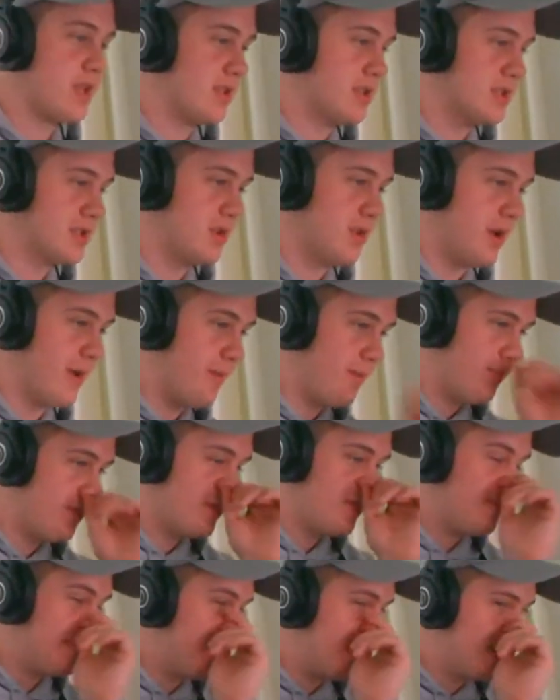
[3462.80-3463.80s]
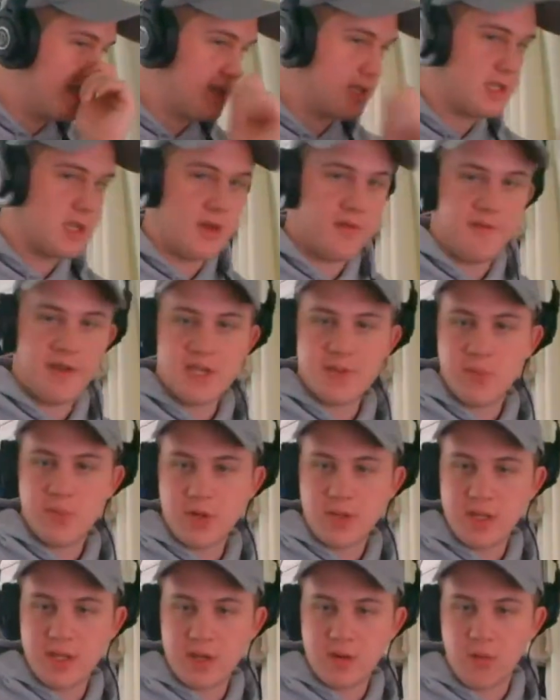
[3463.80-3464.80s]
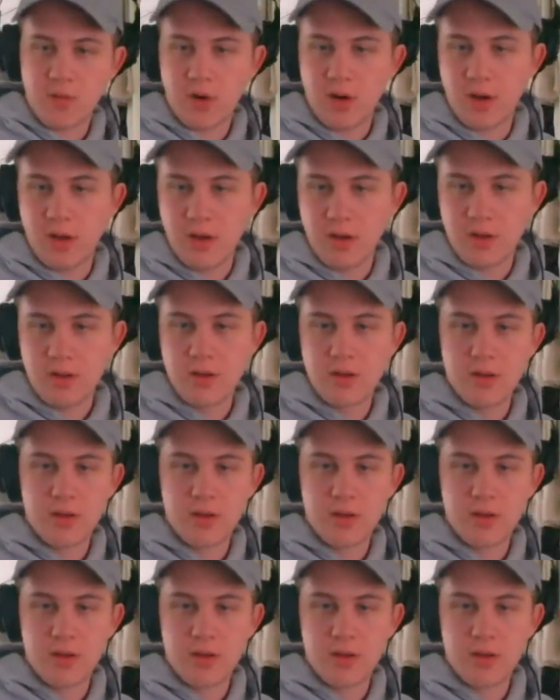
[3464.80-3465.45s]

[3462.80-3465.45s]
Let's do it. Is this a Facebook link or a?